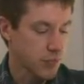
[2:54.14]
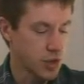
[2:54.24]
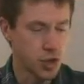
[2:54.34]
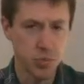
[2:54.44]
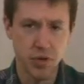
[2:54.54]

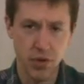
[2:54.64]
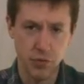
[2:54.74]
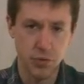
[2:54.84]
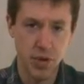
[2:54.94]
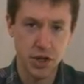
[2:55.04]
little bit of
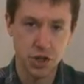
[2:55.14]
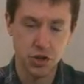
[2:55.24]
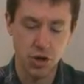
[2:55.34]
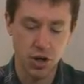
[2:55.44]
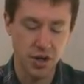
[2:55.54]

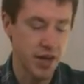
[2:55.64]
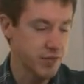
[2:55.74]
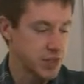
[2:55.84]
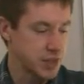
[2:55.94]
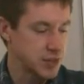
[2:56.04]
information on
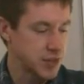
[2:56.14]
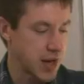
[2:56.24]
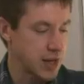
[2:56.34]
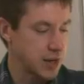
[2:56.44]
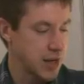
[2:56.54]
Naivetea's
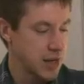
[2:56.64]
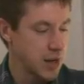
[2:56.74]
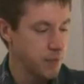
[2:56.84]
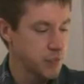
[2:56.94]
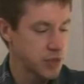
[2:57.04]
site. It
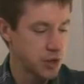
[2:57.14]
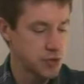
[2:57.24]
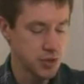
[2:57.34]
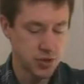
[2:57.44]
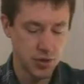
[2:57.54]

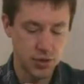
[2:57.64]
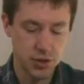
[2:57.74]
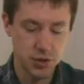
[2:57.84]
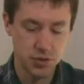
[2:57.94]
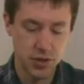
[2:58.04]
tells us that
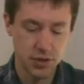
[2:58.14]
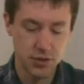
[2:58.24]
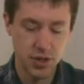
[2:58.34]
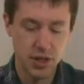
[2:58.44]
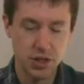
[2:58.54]
this
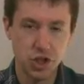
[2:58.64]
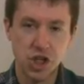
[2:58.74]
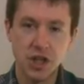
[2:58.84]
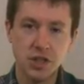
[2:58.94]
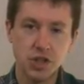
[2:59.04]
is the
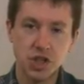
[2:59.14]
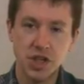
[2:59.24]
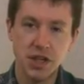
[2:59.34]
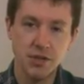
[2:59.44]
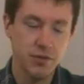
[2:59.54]

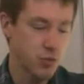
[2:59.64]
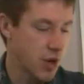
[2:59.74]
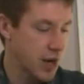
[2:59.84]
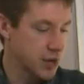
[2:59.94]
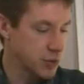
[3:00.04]
Qingxin
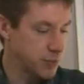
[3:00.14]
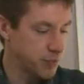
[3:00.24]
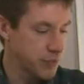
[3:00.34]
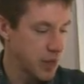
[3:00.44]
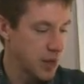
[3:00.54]
varietal.
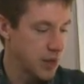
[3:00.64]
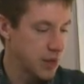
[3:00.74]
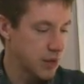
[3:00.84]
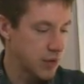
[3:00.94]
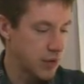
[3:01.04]

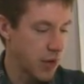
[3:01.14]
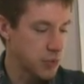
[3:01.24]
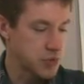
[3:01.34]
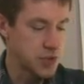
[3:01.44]
That was